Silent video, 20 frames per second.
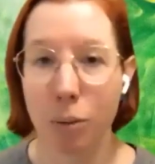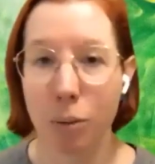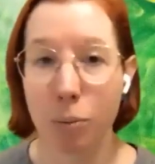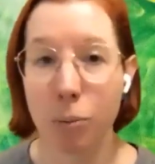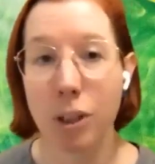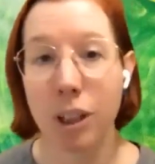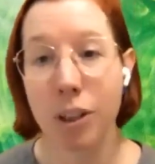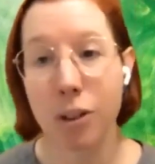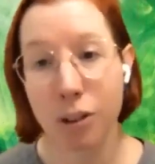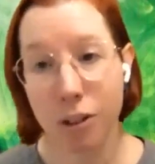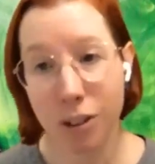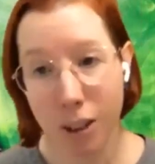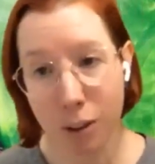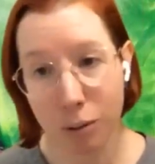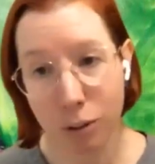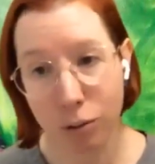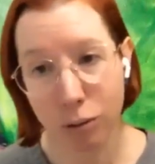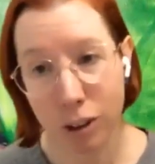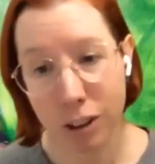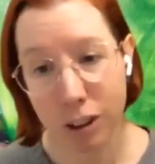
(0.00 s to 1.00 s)
The thing
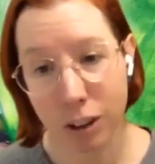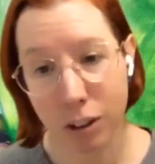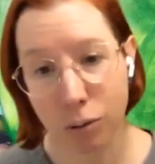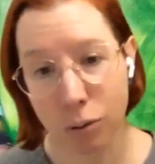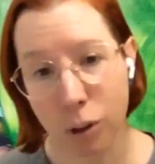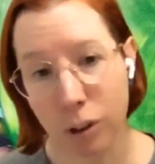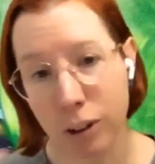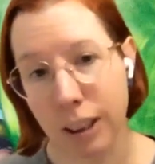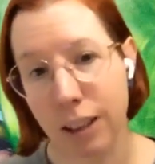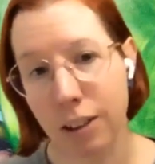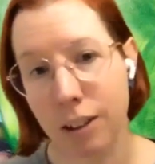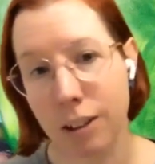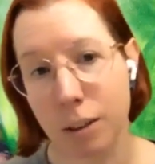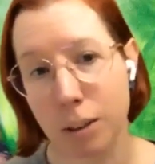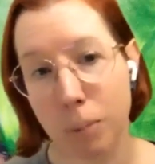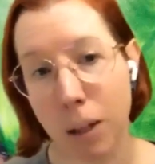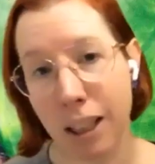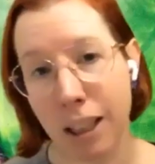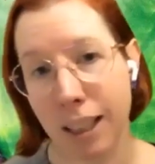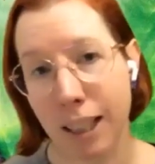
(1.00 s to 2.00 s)
we've recently rolled out is
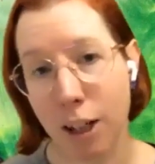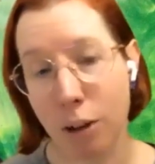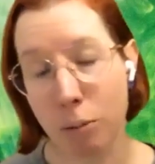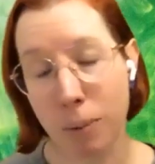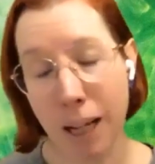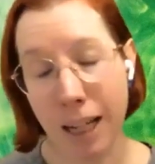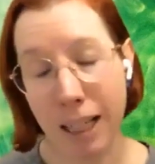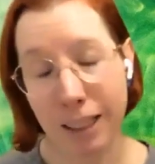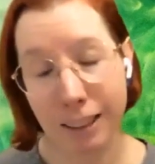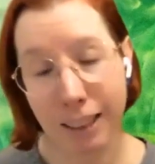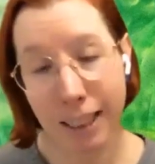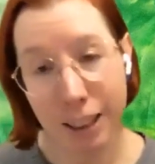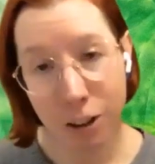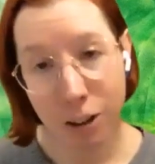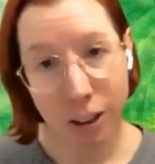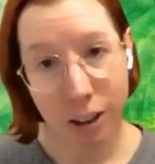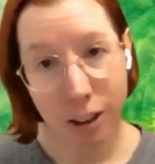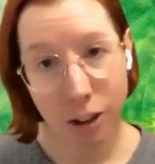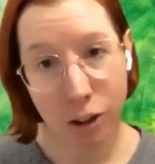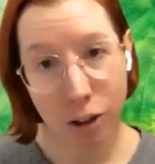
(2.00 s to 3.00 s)
buy now, pay
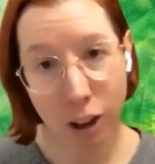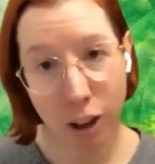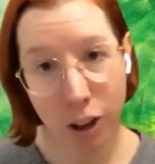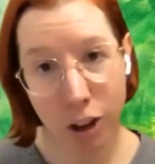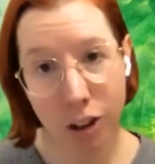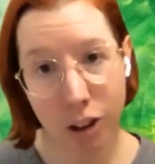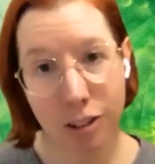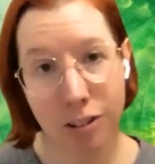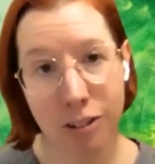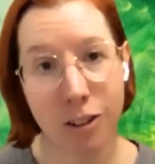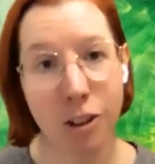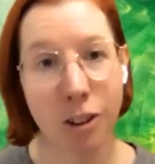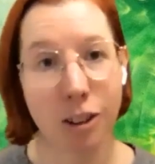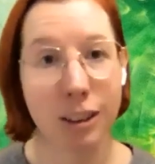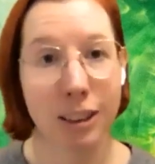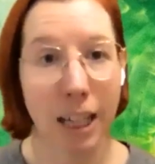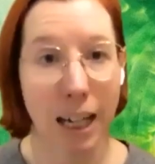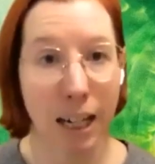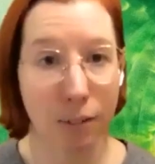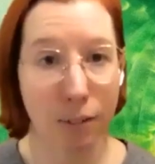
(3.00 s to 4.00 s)
later integration. So
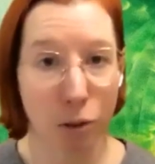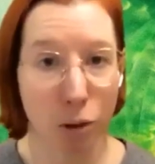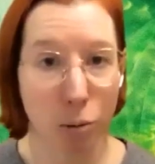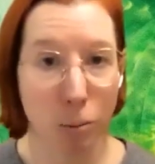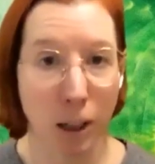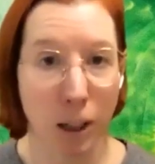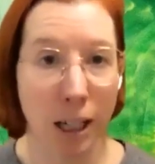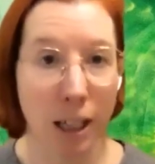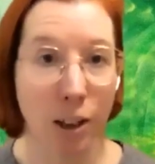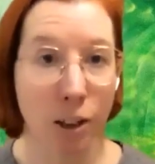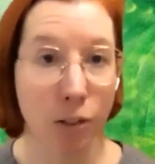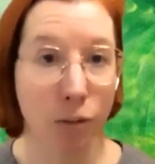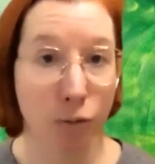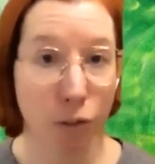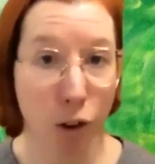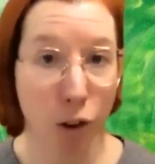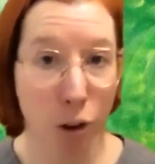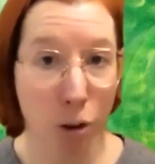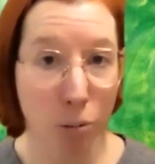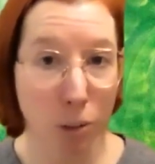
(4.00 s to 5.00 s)
that's Afterpay and
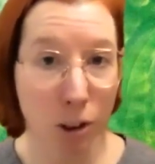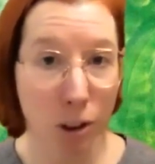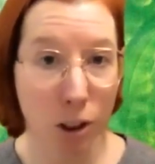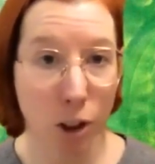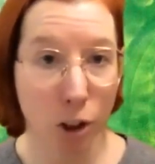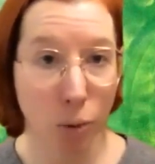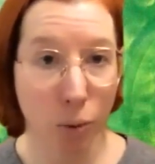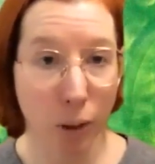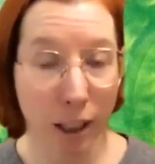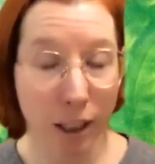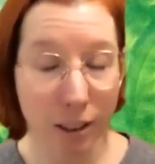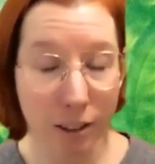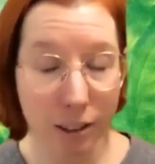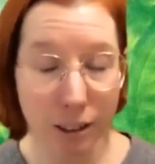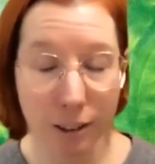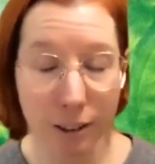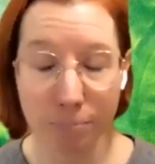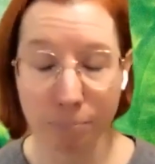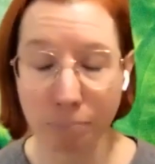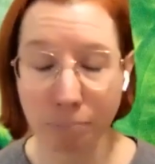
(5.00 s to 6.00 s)
Affirm in the
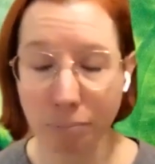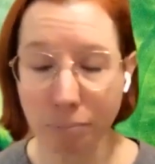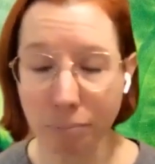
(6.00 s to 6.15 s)
US.